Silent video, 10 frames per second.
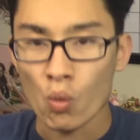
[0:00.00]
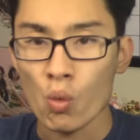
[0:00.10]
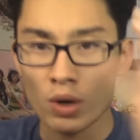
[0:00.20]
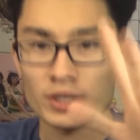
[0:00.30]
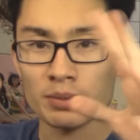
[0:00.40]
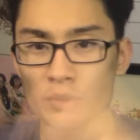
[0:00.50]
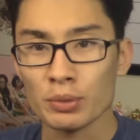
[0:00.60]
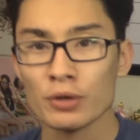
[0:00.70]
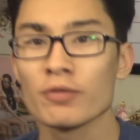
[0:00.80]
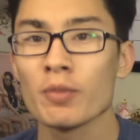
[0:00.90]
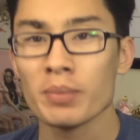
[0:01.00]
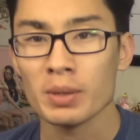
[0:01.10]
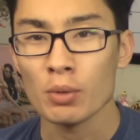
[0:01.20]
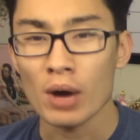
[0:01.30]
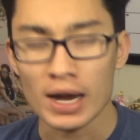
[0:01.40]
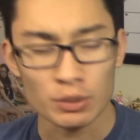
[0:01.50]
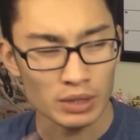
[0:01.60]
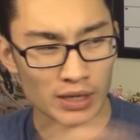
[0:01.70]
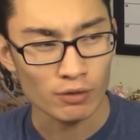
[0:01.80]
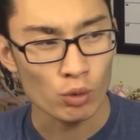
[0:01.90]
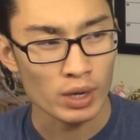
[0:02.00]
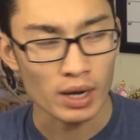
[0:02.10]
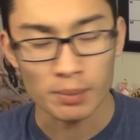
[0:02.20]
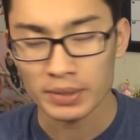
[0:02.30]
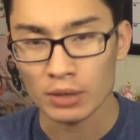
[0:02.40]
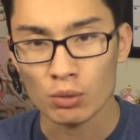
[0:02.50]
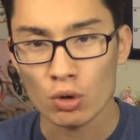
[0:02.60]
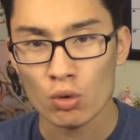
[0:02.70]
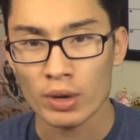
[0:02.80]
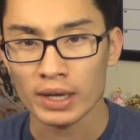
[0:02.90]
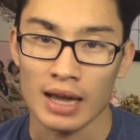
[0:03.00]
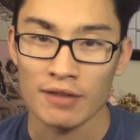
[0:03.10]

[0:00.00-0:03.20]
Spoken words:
What is up, you beautiful people? I just want to give a quick update real quick.